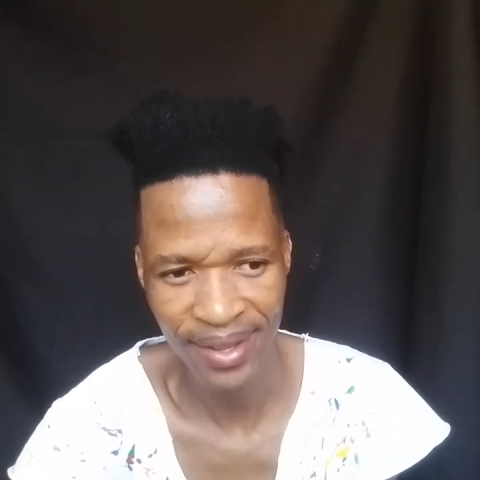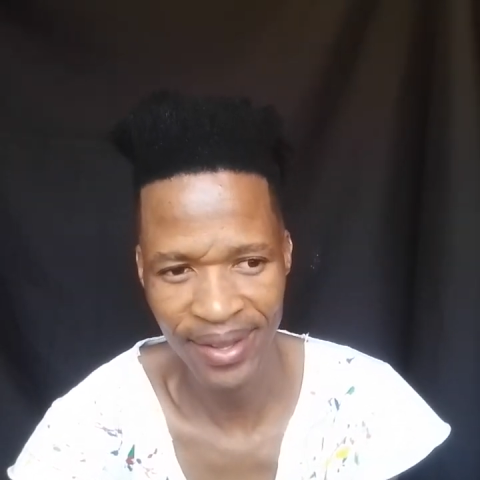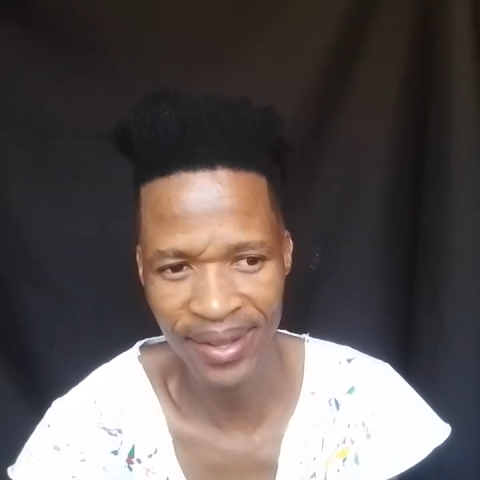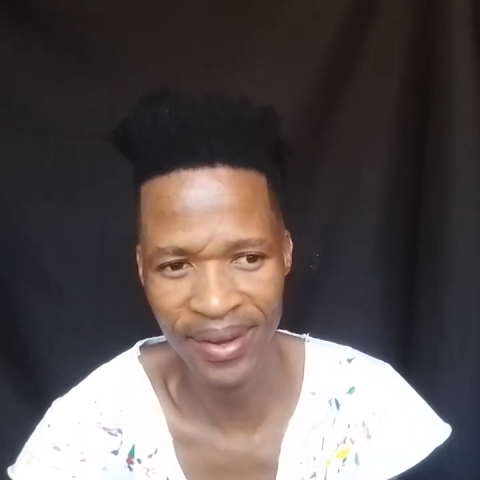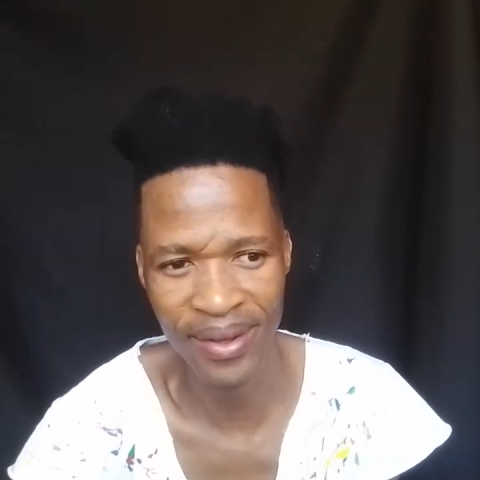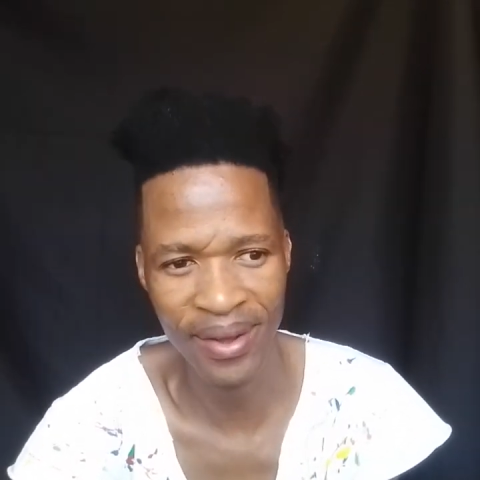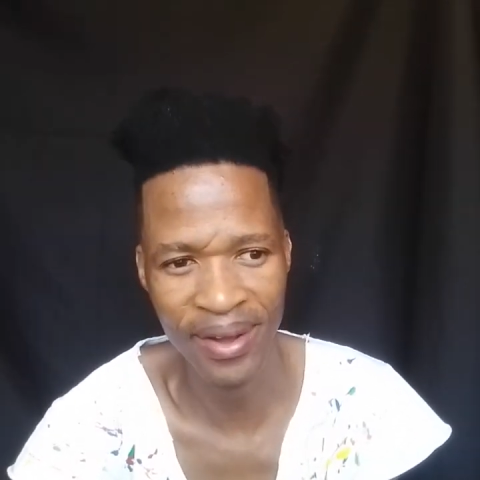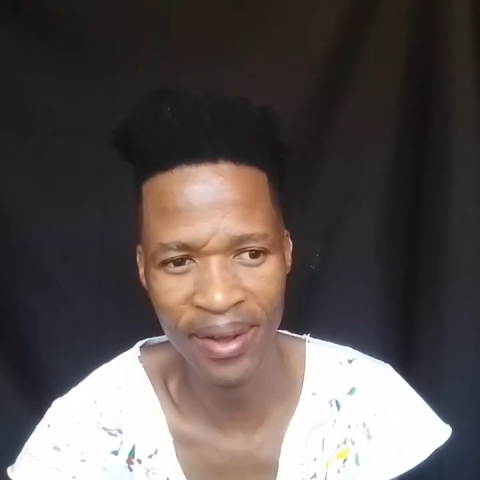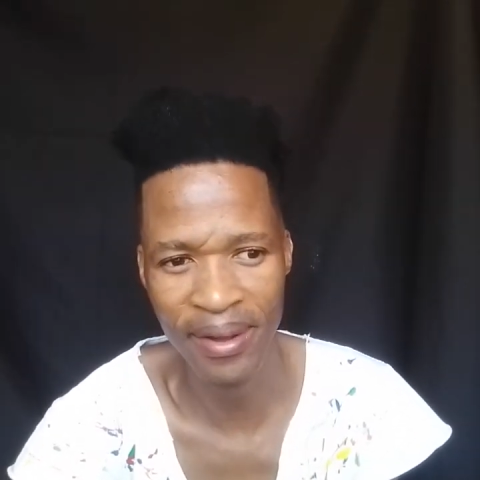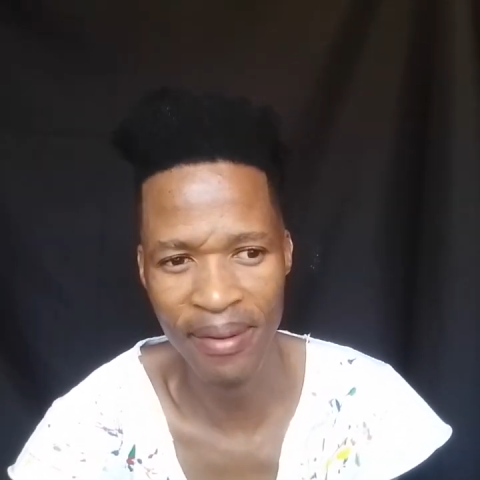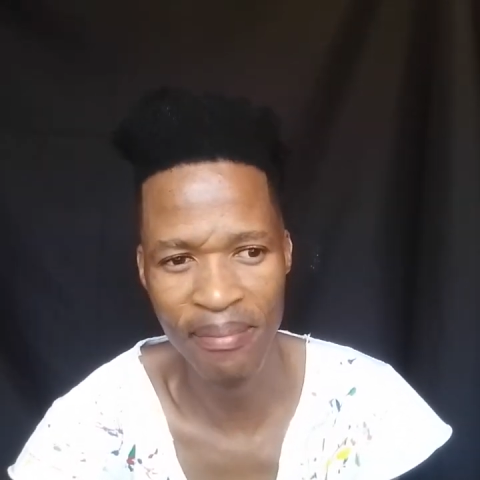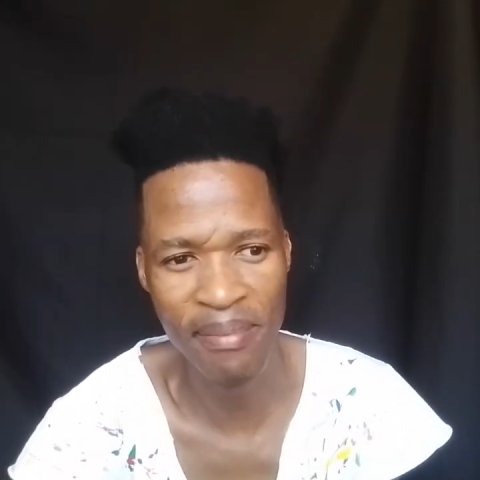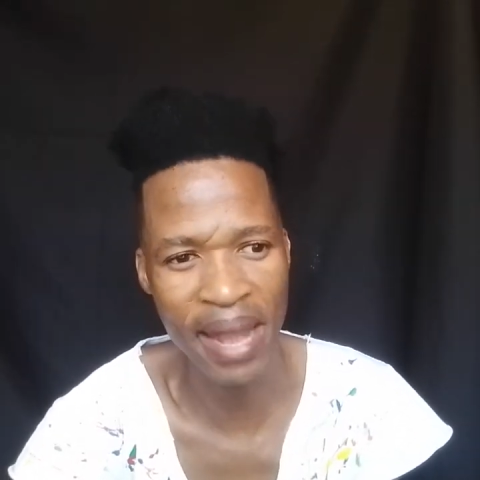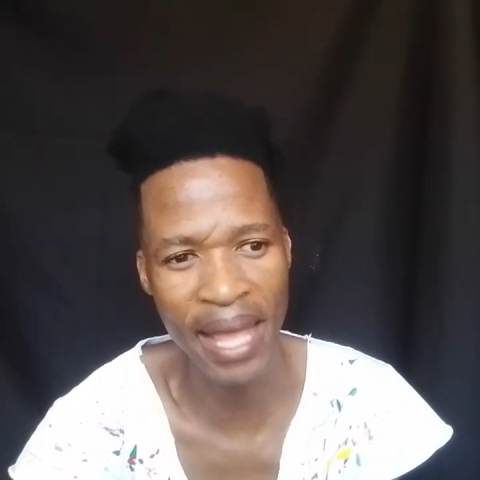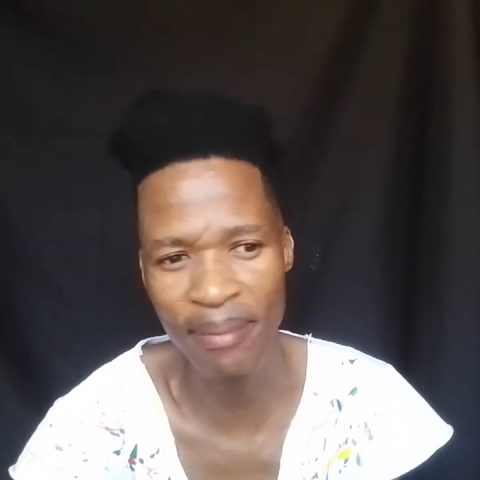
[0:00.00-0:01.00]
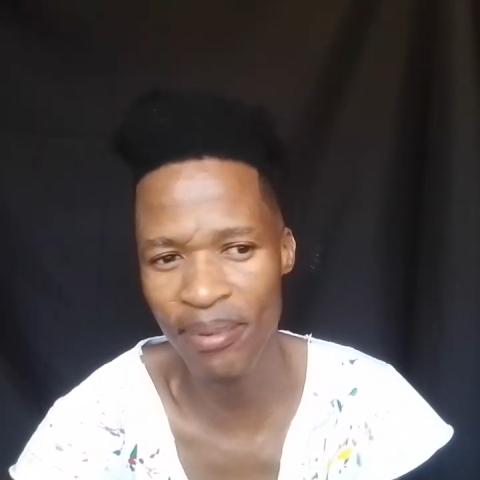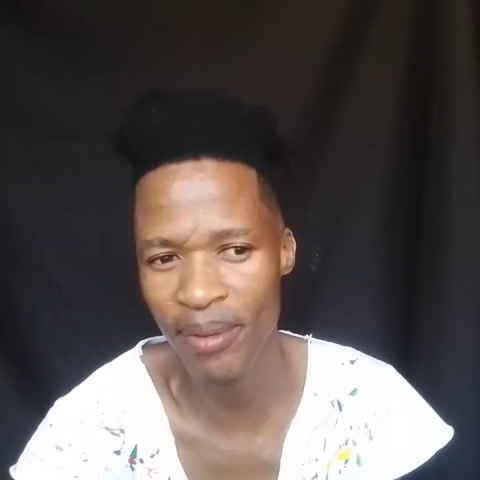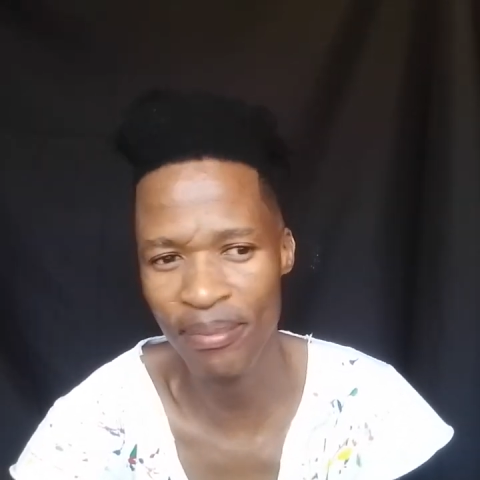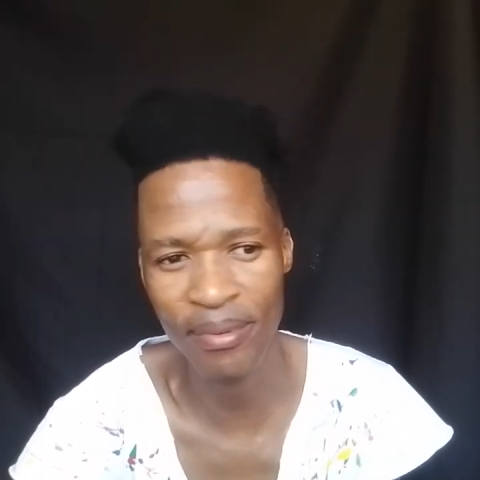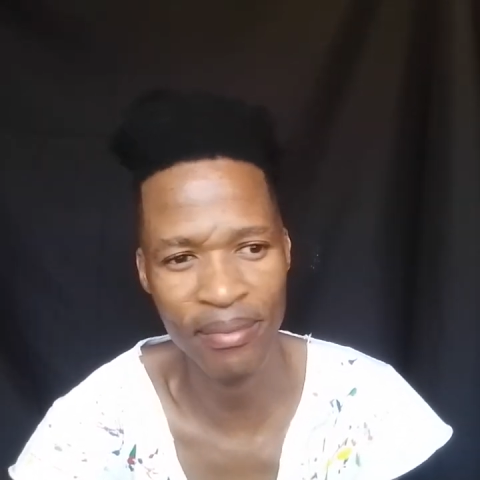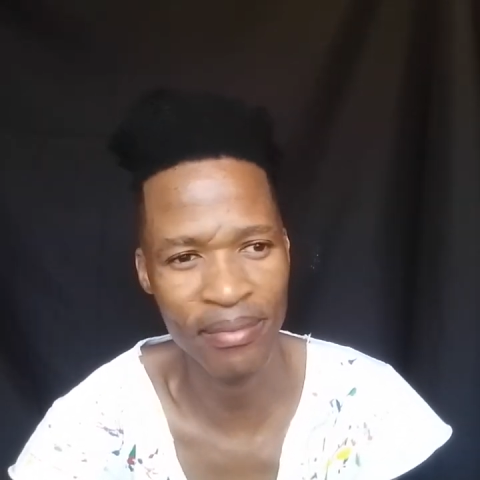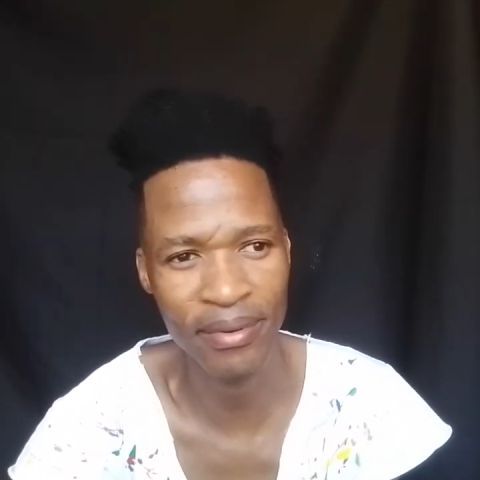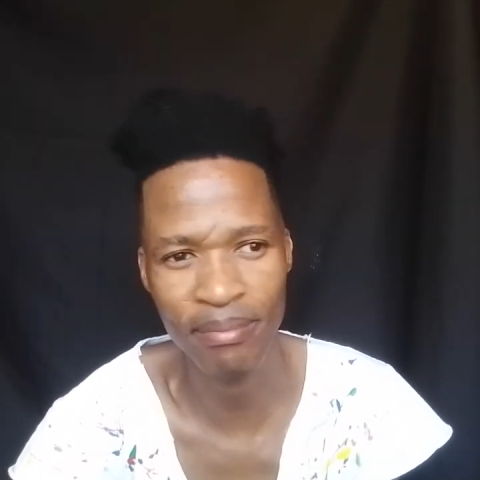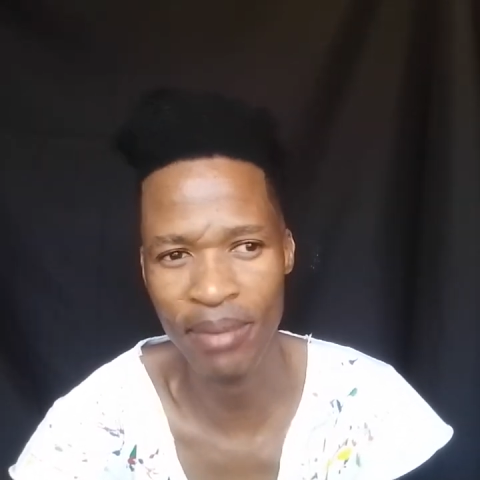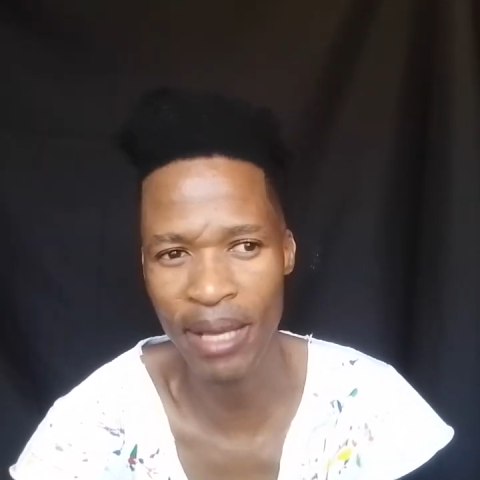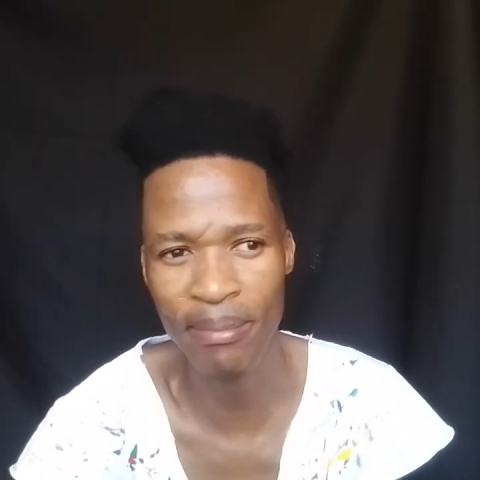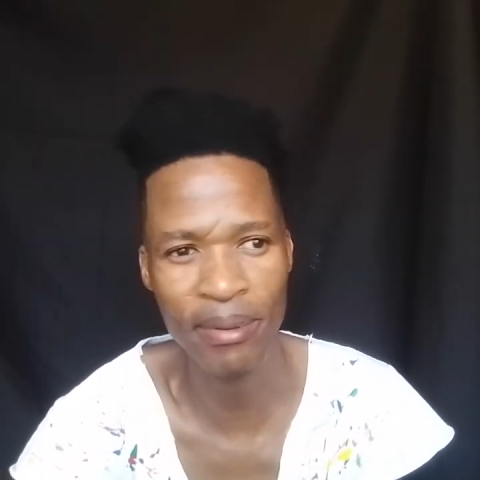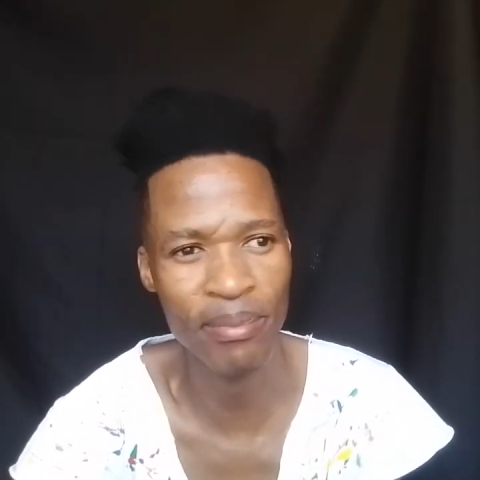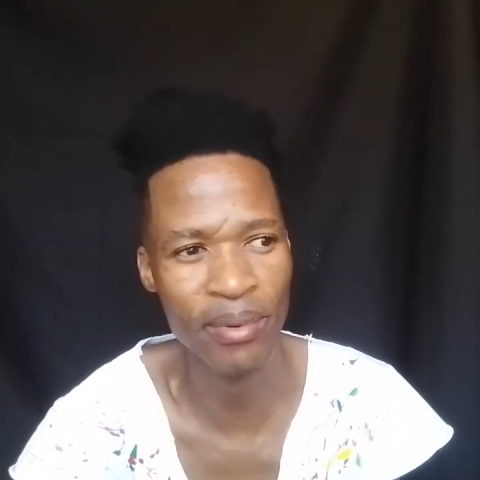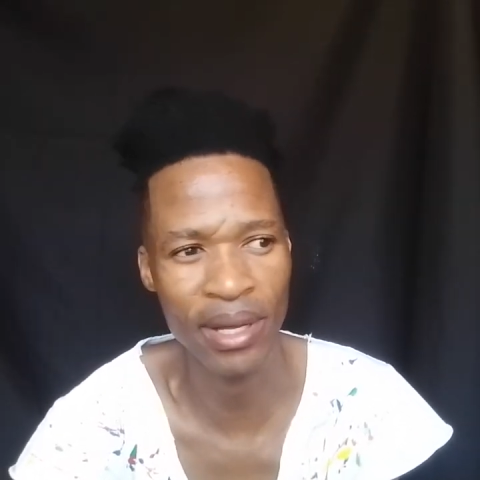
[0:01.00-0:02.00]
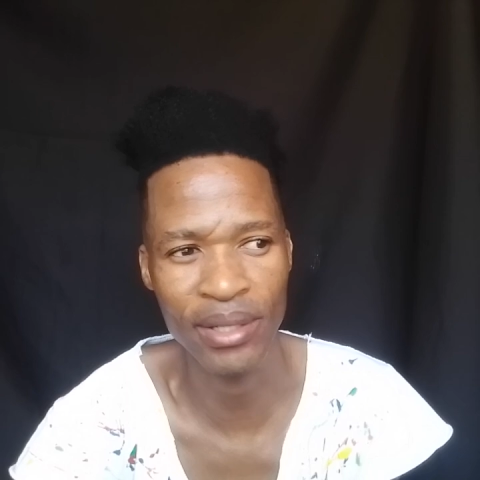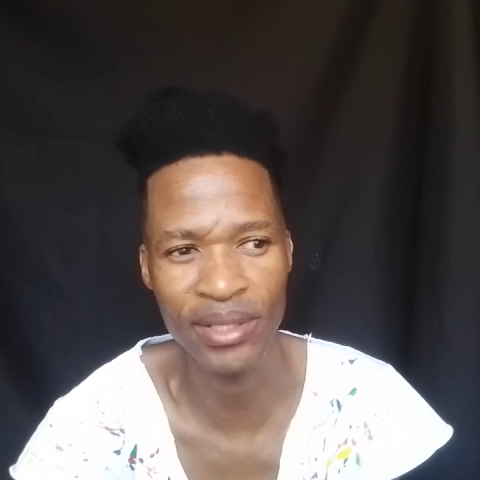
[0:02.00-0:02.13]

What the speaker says: You know, black people are